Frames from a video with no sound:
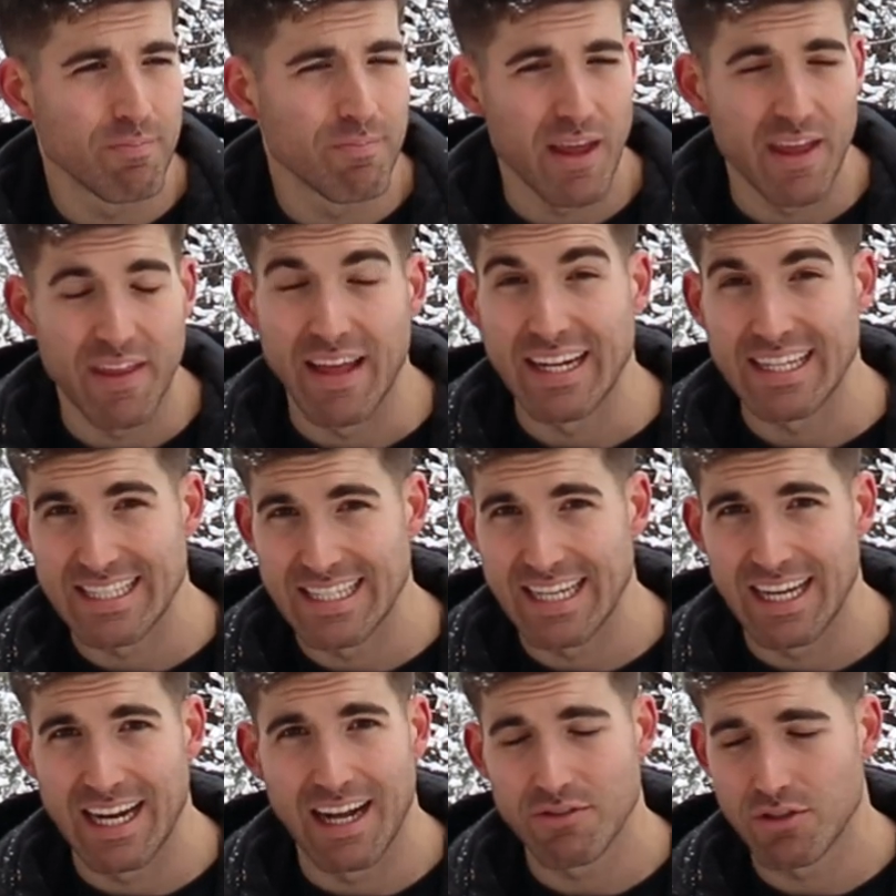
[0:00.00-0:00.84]
And that's
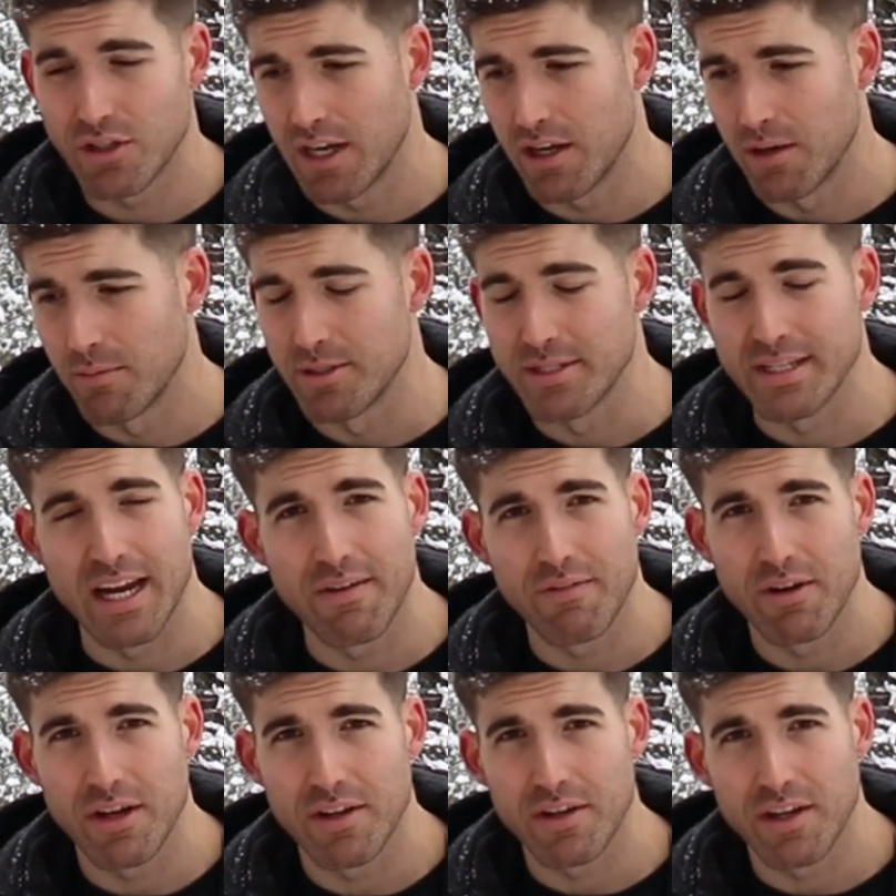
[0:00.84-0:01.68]
it. I've tried almost
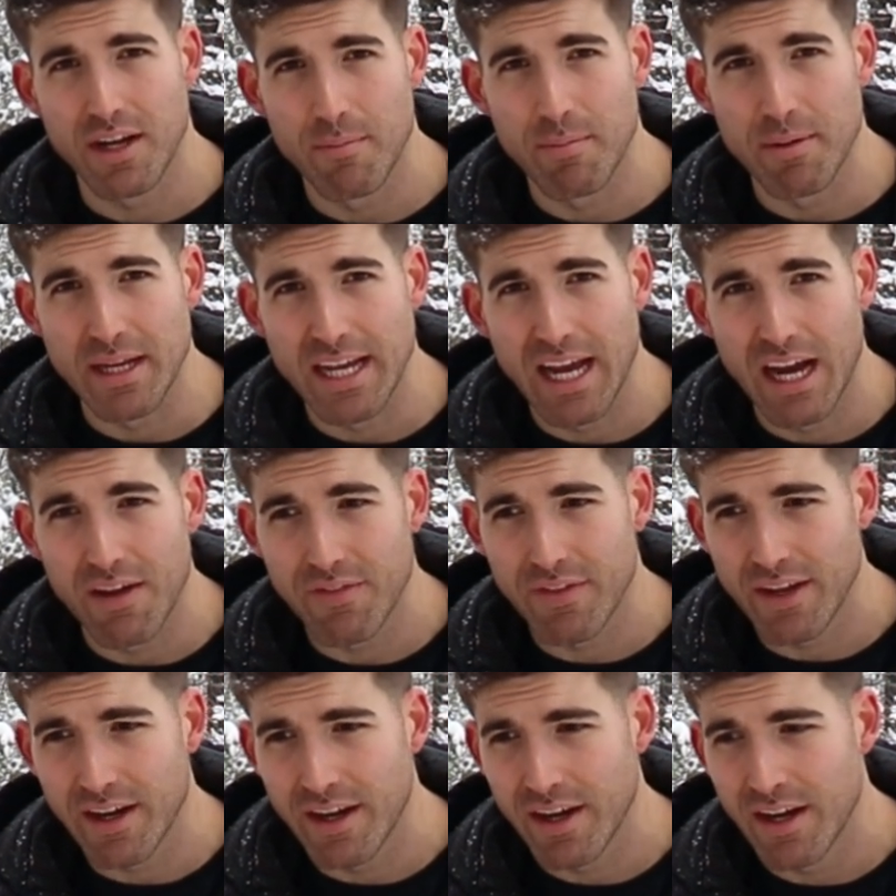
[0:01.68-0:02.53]
every other company out
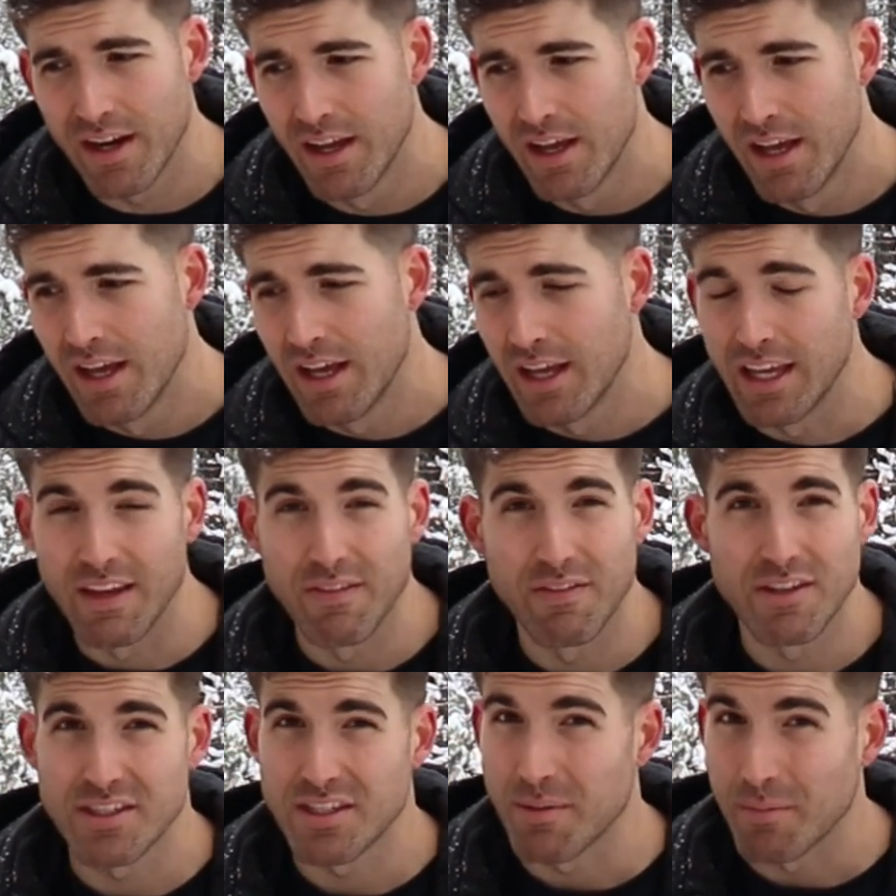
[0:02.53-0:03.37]
there,
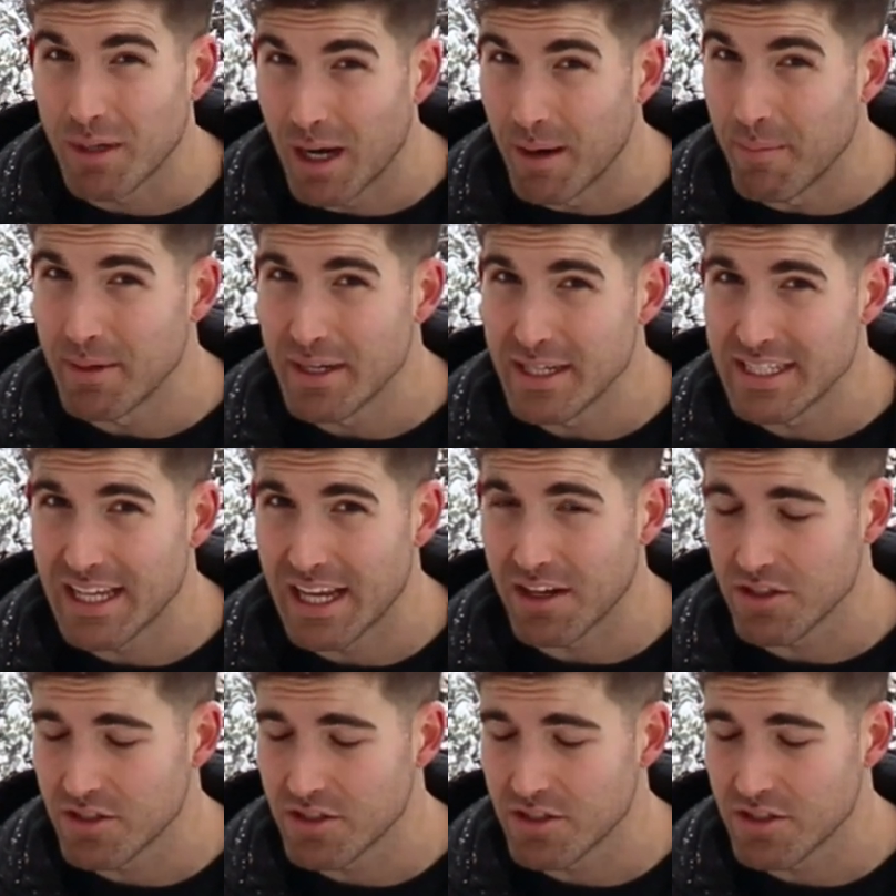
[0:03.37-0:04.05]
even some companies that are